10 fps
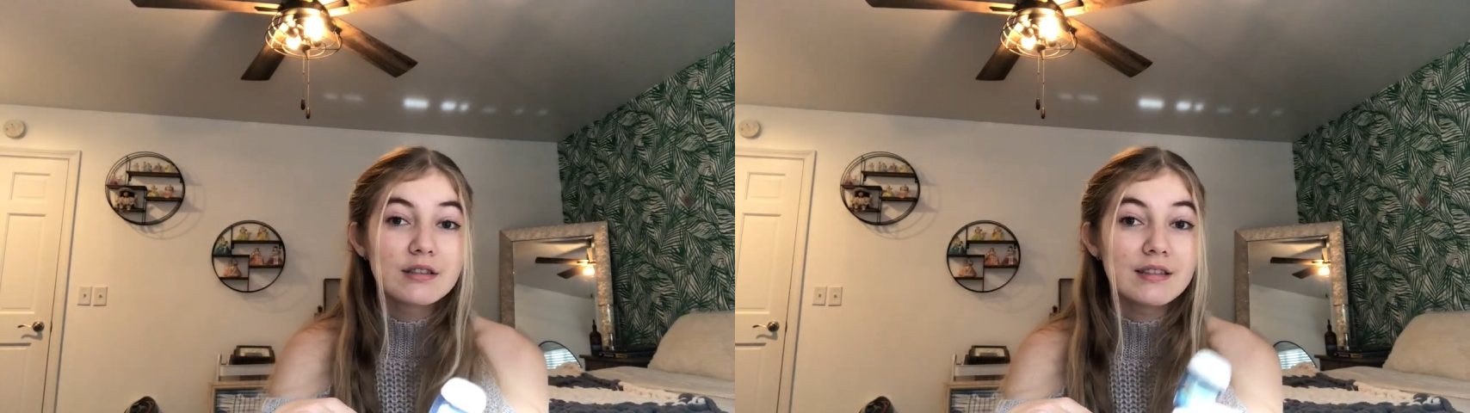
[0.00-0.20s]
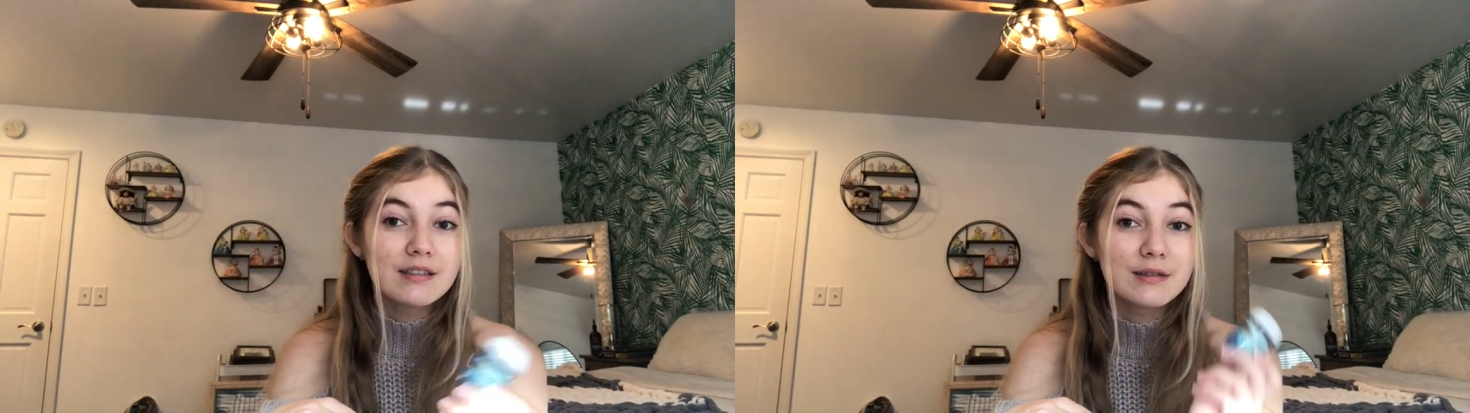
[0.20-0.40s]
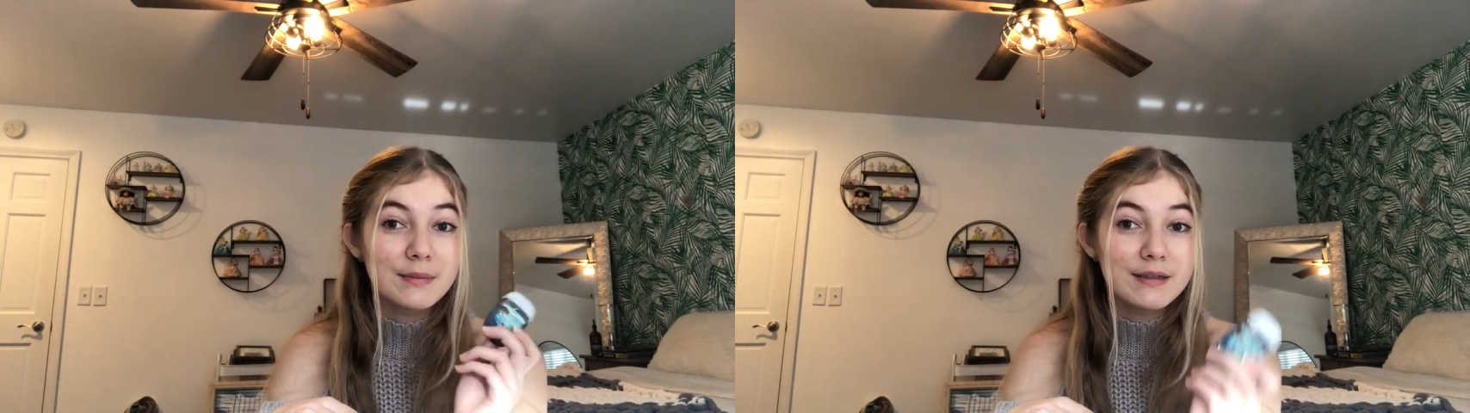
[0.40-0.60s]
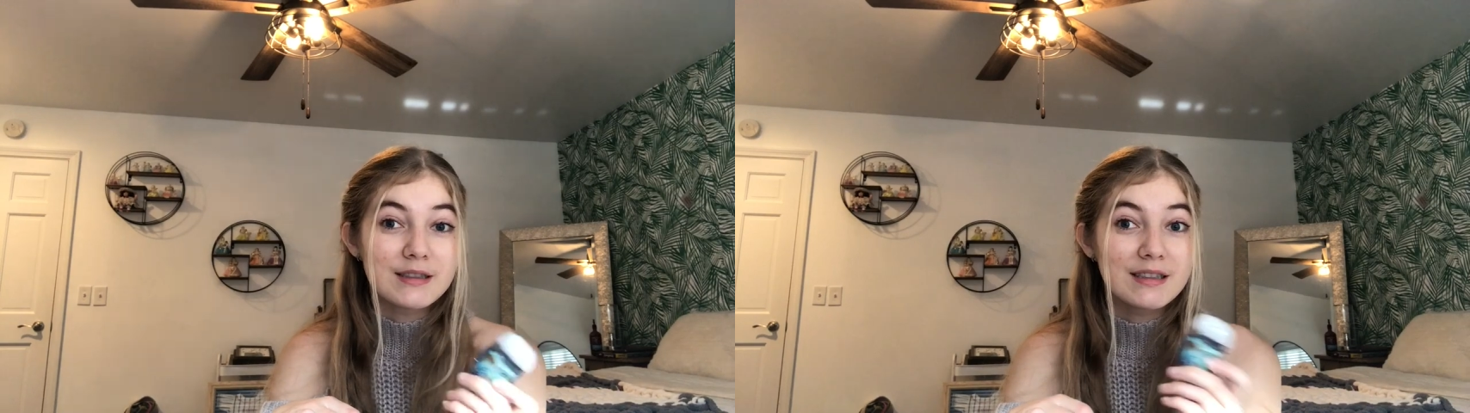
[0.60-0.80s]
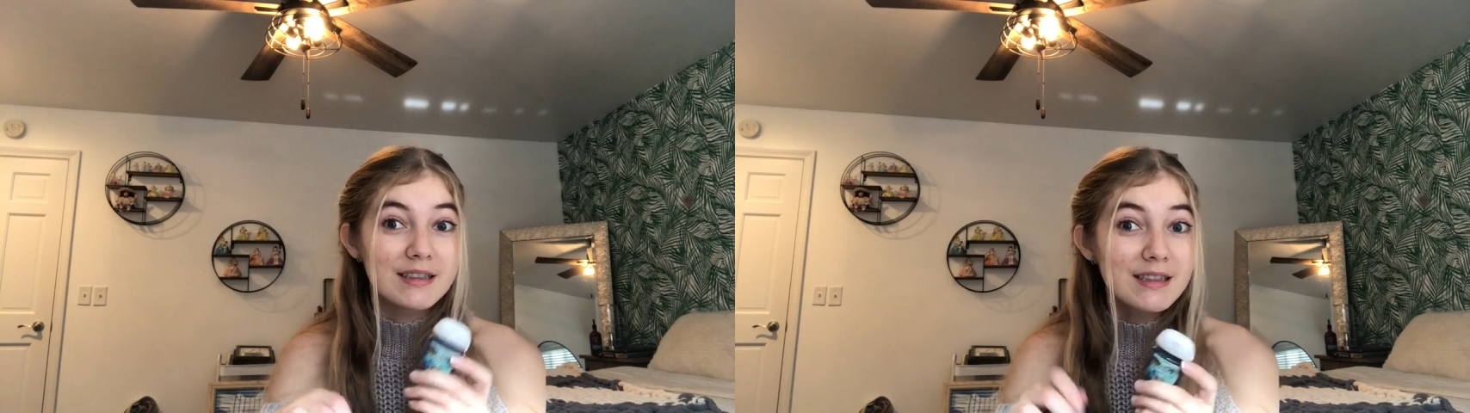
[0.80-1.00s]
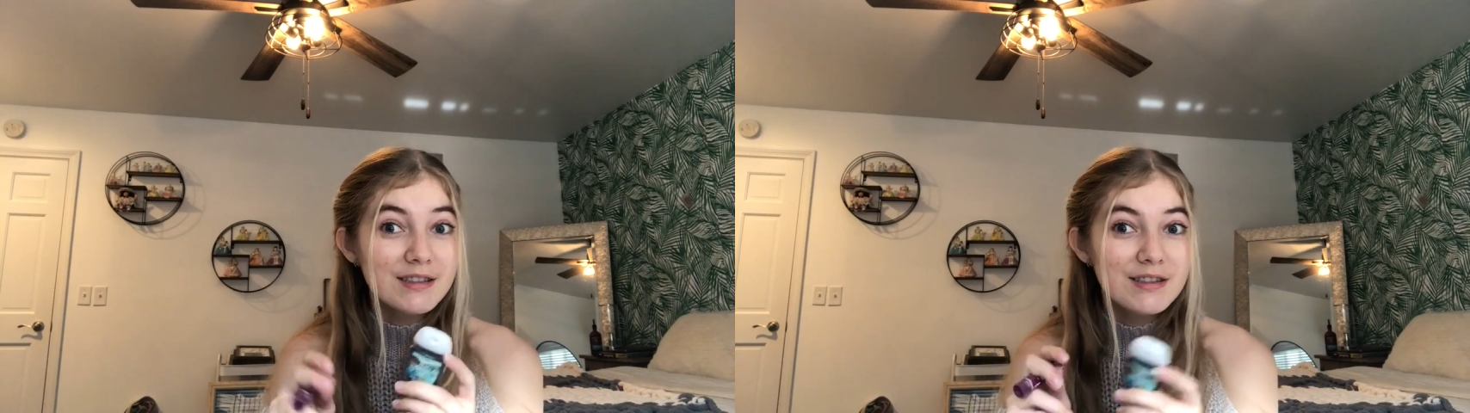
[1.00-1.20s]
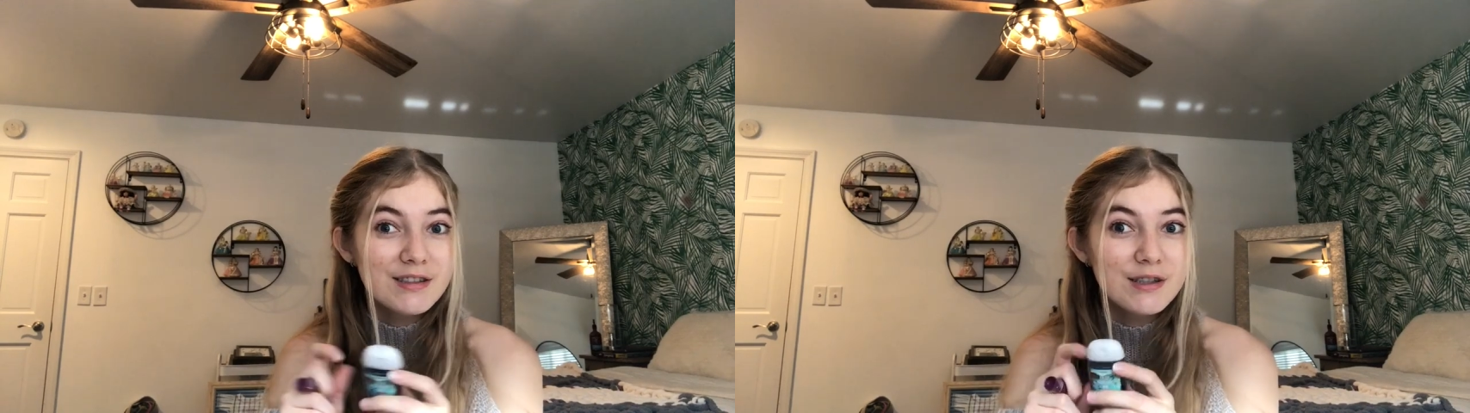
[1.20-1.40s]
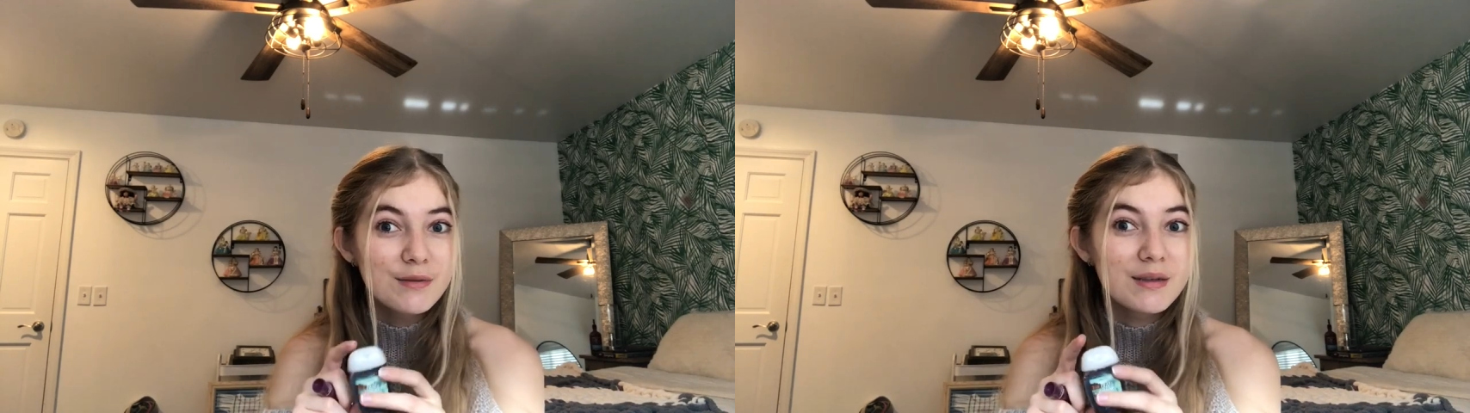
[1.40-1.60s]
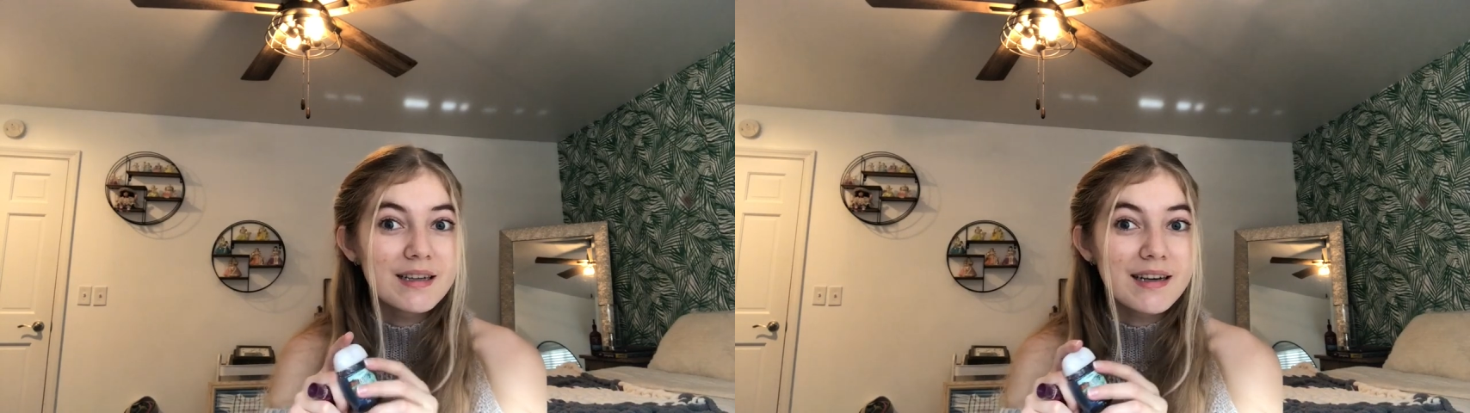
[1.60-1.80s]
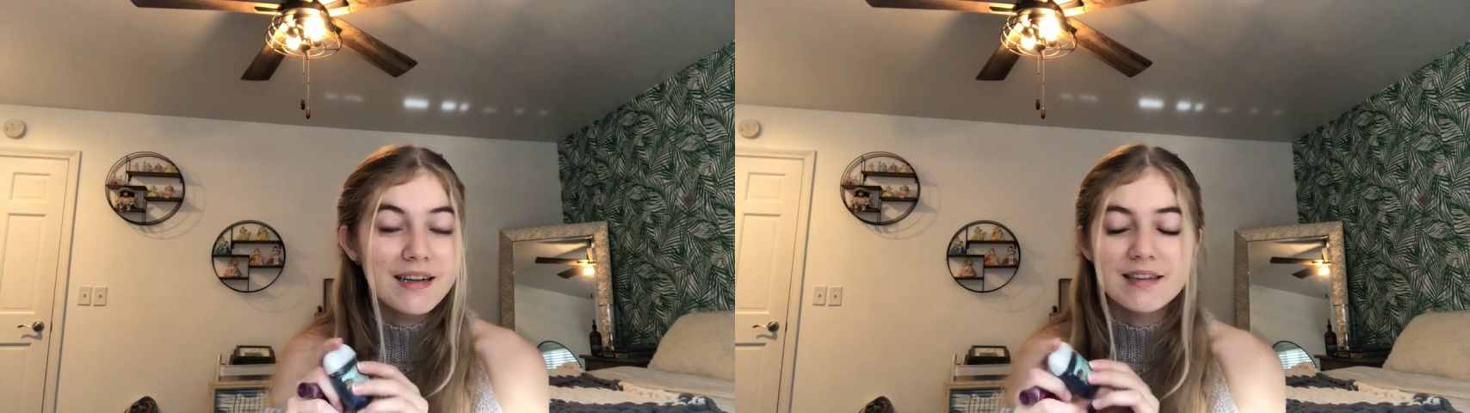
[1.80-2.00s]
because especially in this year,
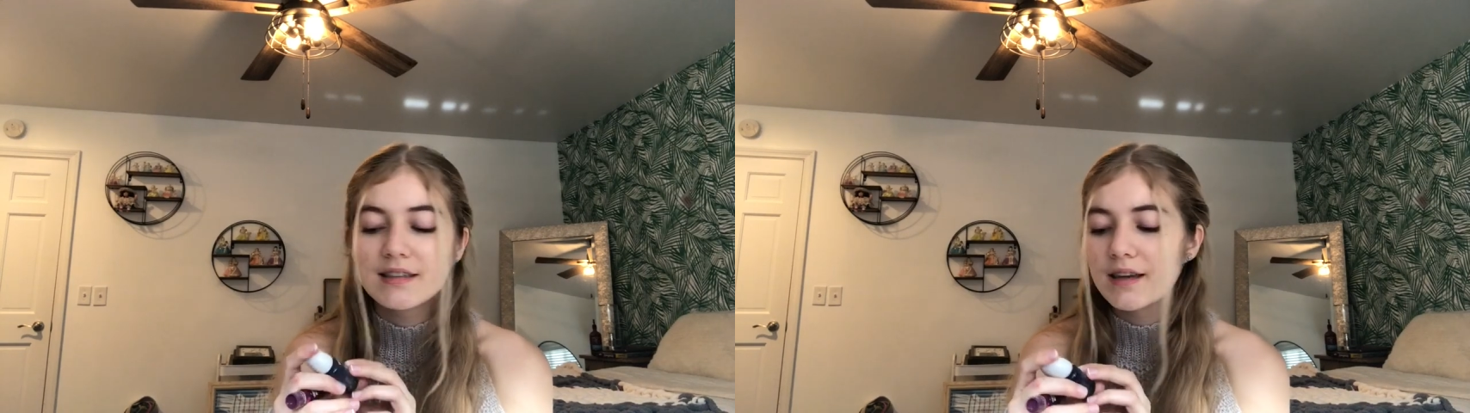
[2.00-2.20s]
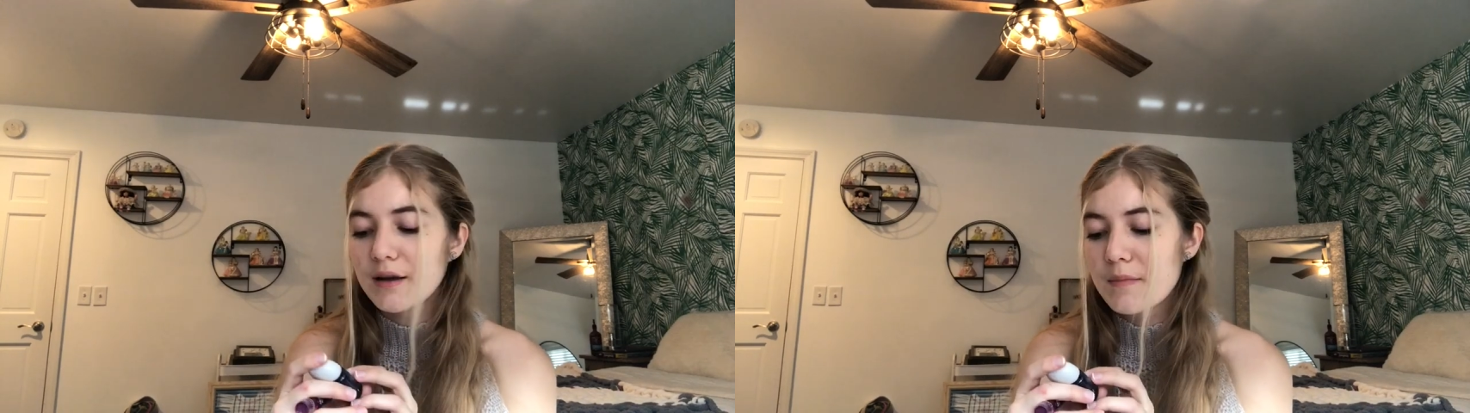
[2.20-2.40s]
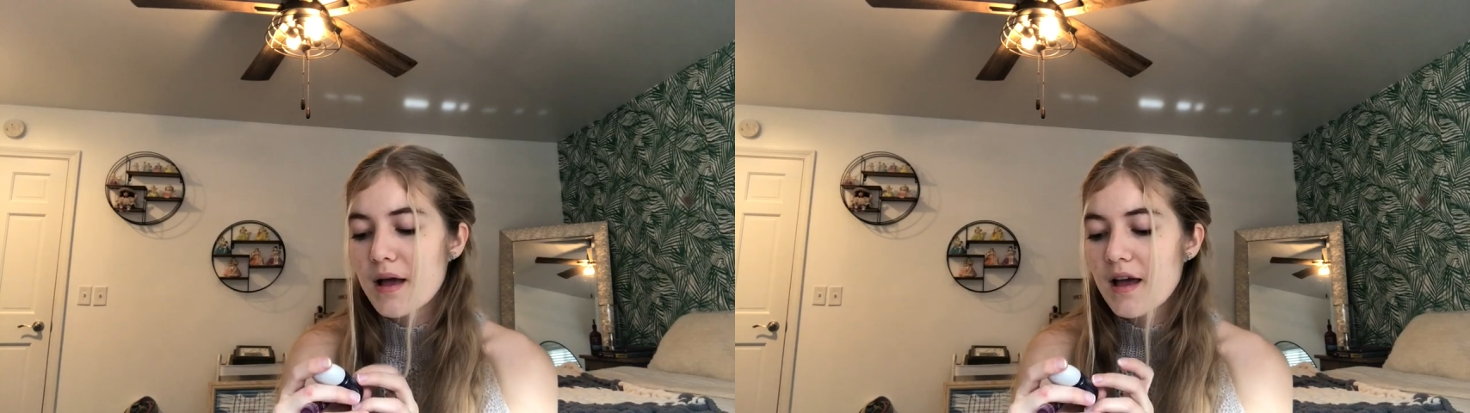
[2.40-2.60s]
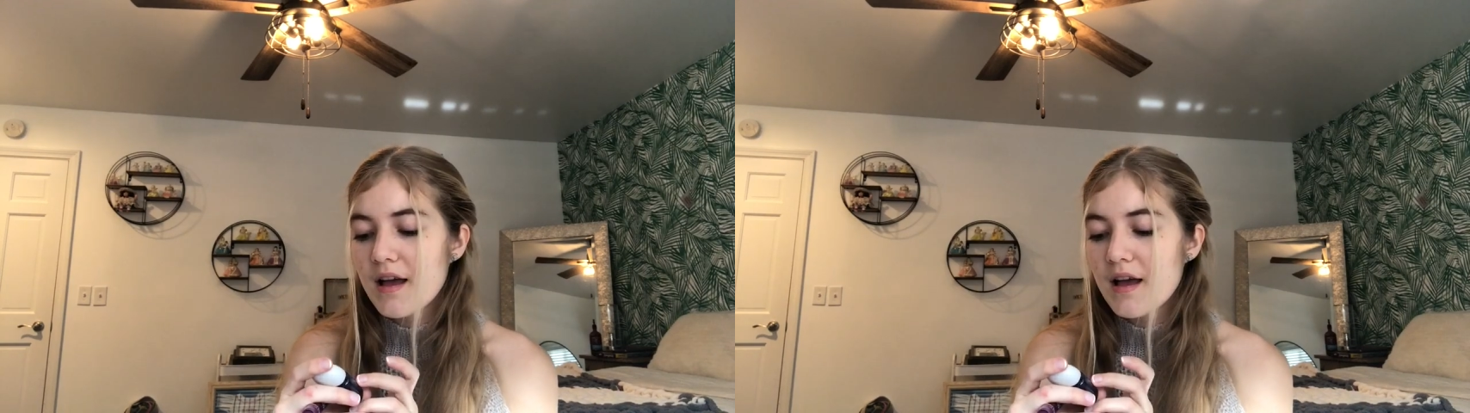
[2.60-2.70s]
we need some.